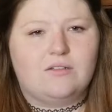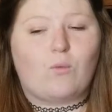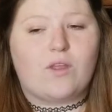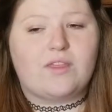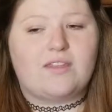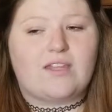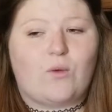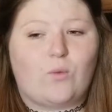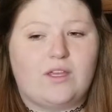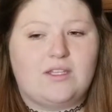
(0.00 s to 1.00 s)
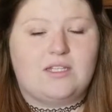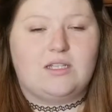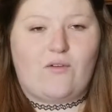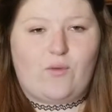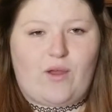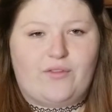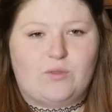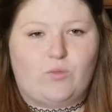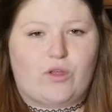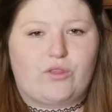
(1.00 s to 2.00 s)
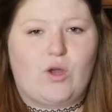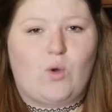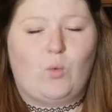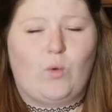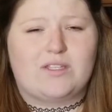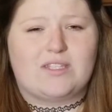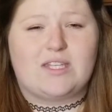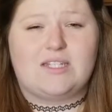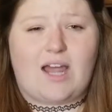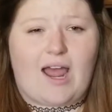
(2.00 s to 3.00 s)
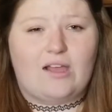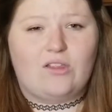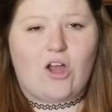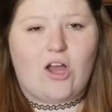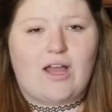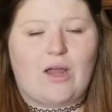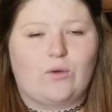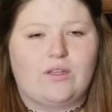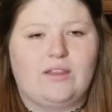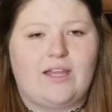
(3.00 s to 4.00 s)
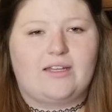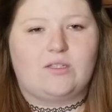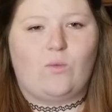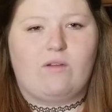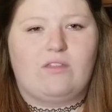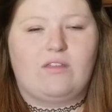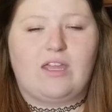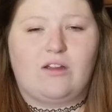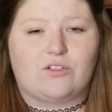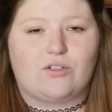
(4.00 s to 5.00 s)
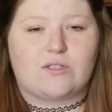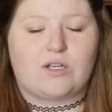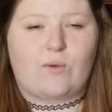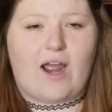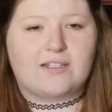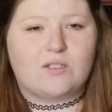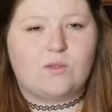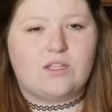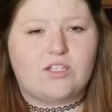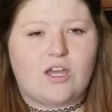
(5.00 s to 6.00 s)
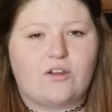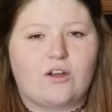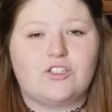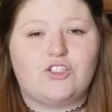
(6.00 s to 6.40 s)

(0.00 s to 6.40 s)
One thing that I really did love about this book, though, was the dialogue. I really liked the way that the characters interacted with each other.